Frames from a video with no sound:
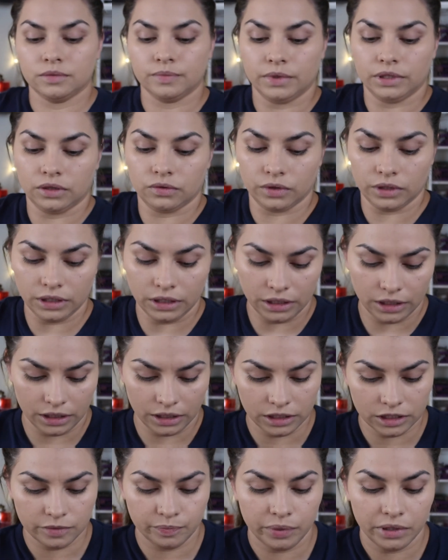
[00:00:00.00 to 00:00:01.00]
it's been three
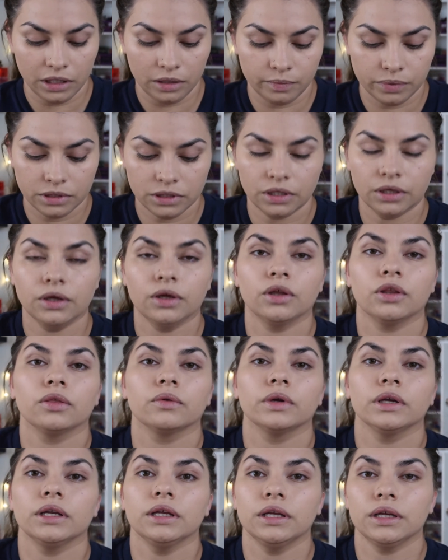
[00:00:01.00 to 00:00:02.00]
years, peeps.
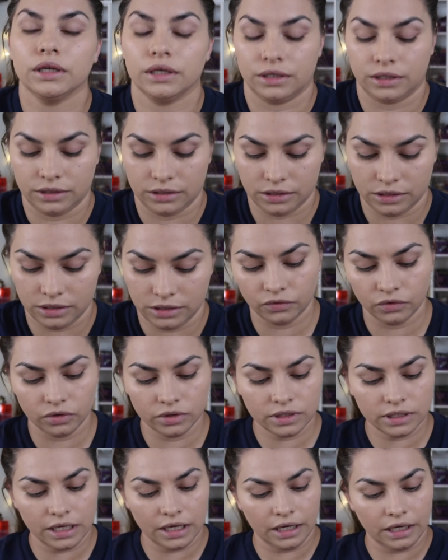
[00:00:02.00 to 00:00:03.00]
Three years.
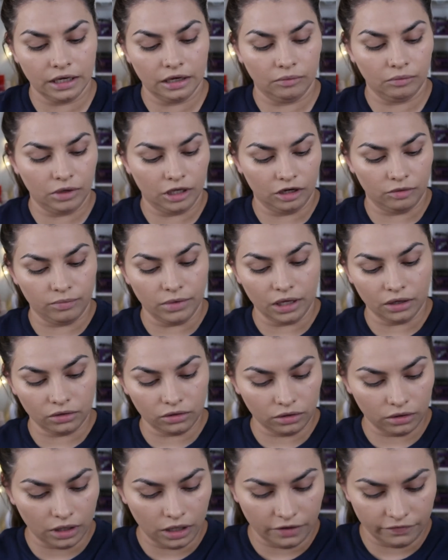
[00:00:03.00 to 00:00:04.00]
Full time in a
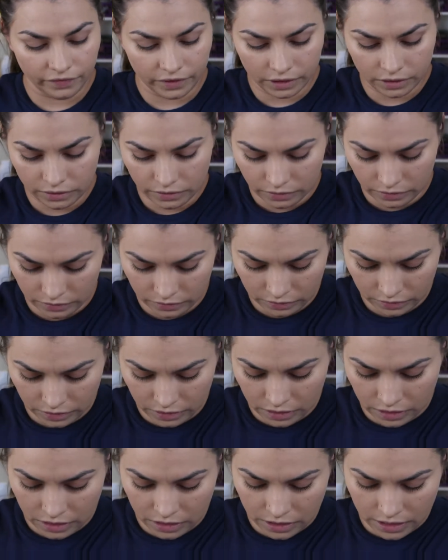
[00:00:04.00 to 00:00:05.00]
medical office.
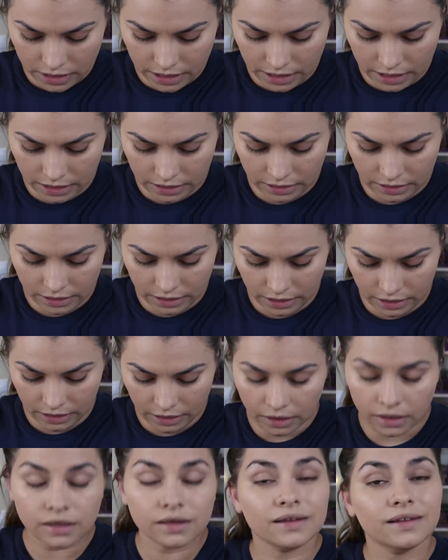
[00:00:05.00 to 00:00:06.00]
And
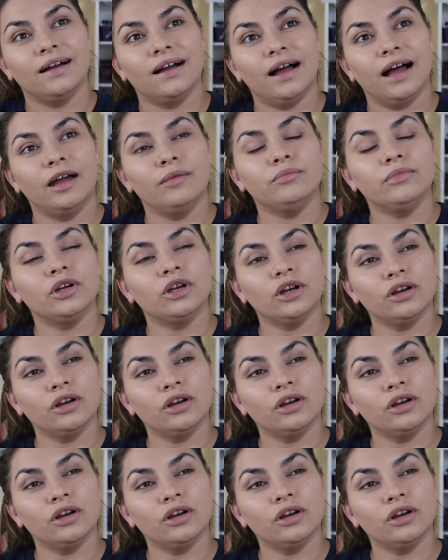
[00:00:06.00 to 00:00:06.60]
uh, I'm